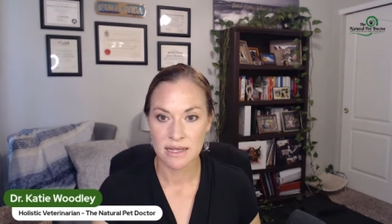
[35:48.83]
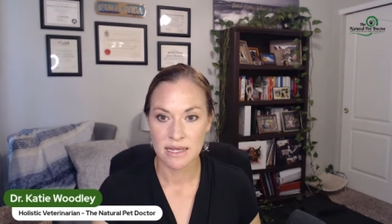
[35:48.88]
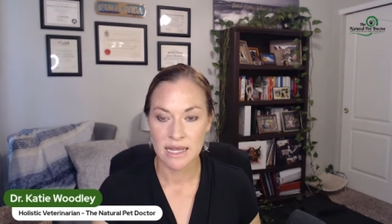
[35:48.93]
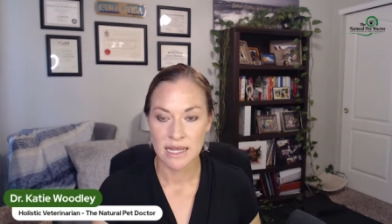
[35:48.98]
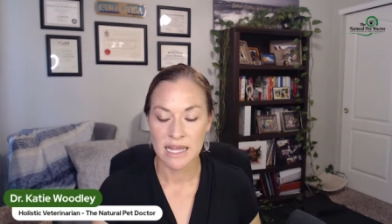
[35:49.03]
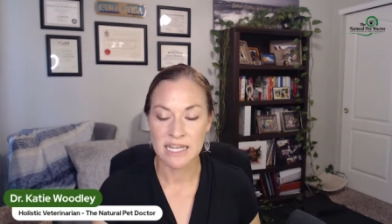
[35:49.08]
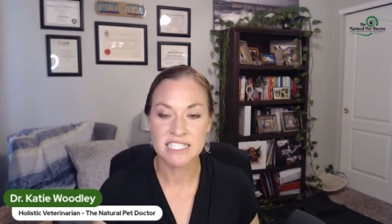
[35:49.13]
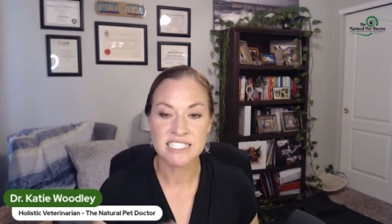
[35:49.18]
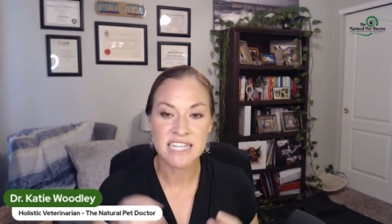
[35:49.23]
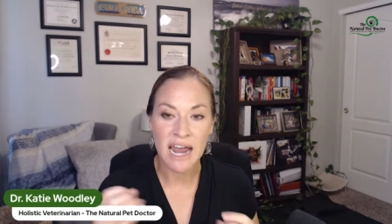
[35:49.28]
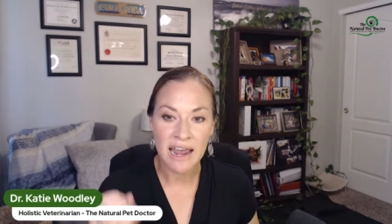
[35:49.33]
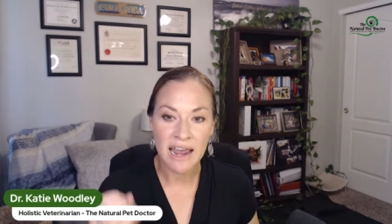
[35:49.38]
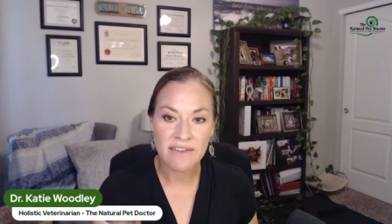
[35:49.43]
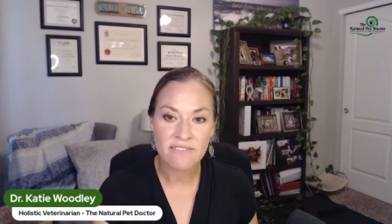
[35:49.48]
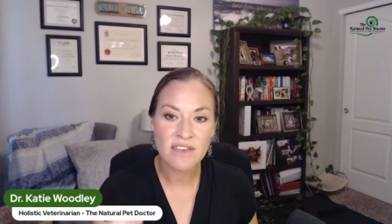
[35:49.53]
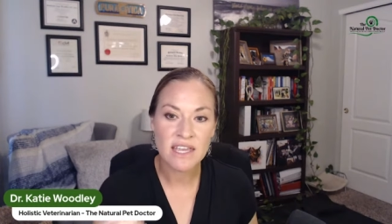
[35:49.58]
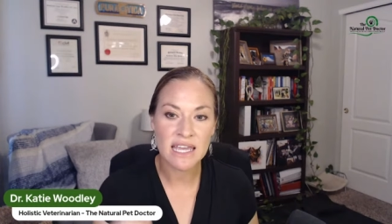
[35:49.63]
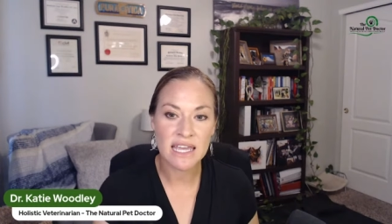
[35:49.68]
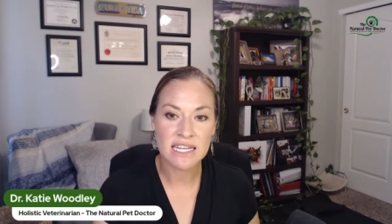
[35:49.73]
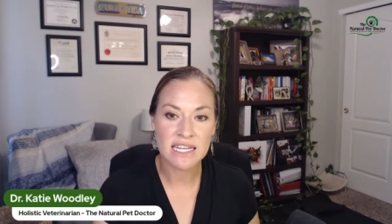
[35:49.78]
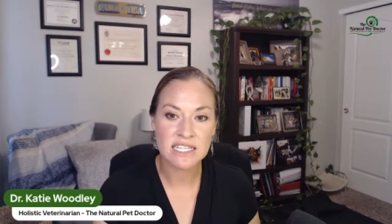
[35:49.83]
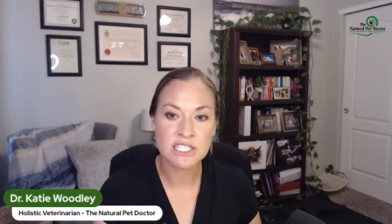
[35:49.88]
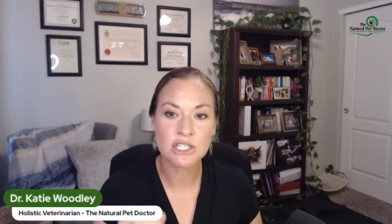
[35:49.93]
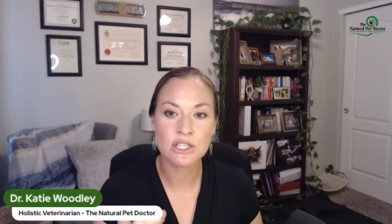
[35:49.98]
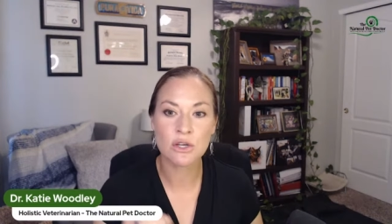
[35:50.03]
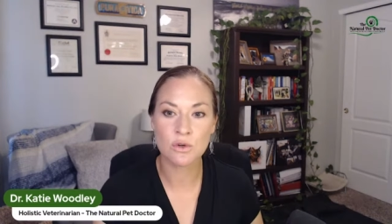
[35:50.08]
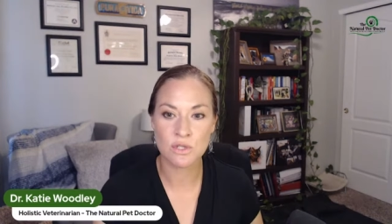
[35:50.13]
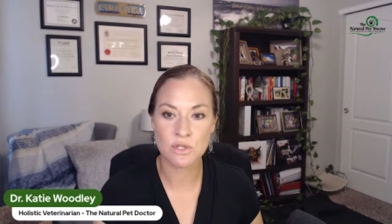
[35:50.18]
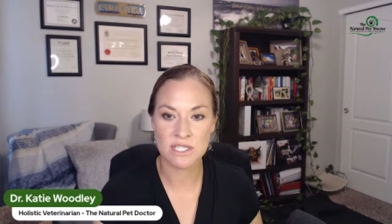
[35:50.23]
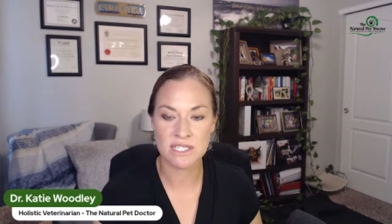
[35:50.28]
And diving into
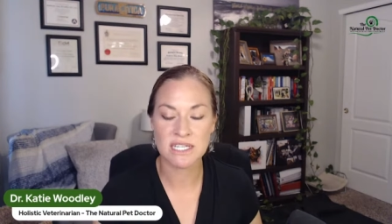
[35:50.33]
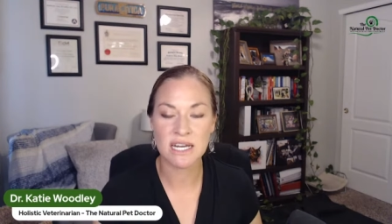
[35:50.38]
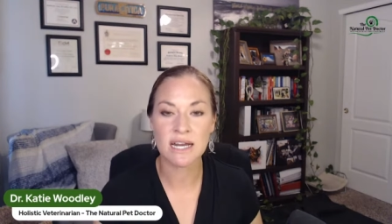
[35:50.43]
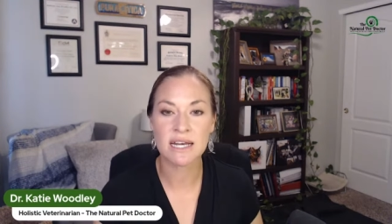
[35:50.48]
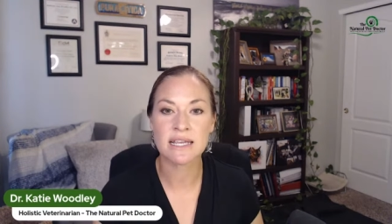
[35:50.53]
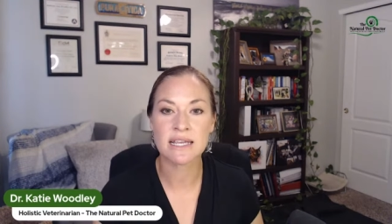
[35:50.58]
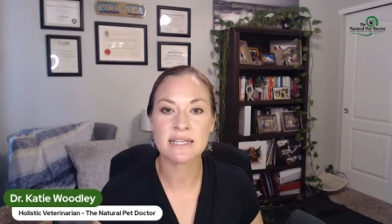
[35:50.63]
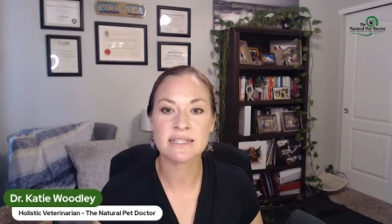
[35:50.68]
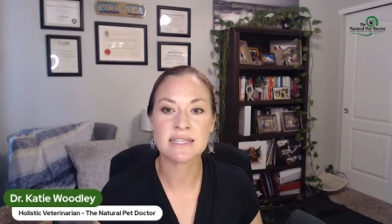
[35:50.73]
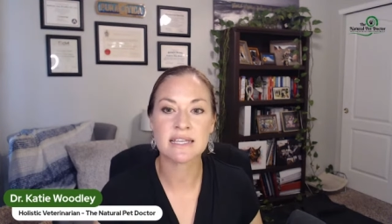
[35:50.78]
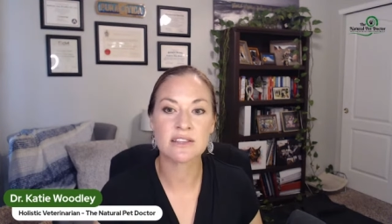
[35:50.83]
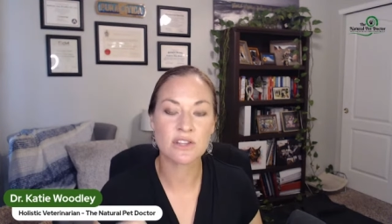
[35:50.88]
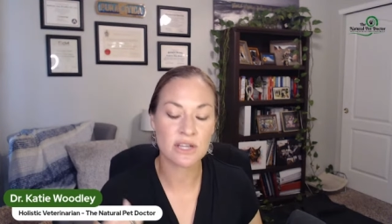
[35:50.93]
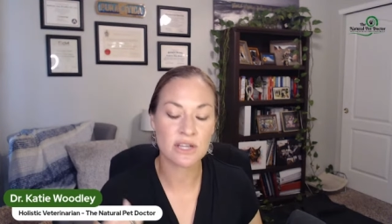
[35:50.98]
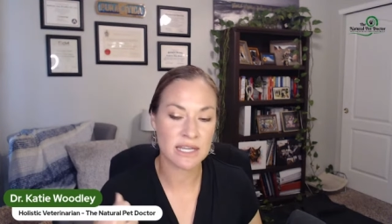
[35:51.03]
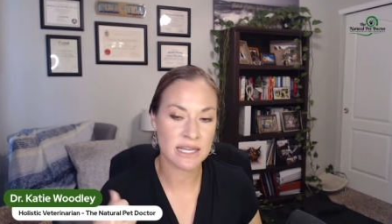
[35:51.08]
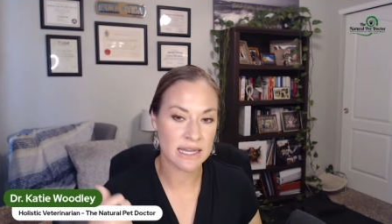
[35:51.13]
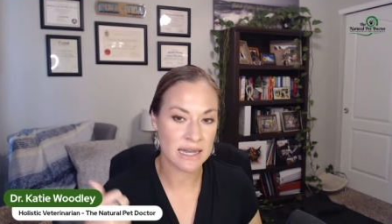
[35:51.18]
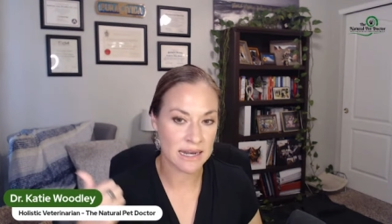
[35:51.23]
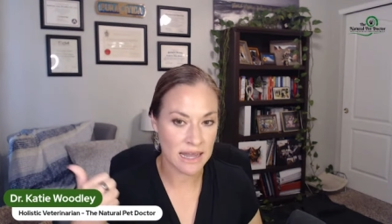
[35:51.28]
those studies and looking at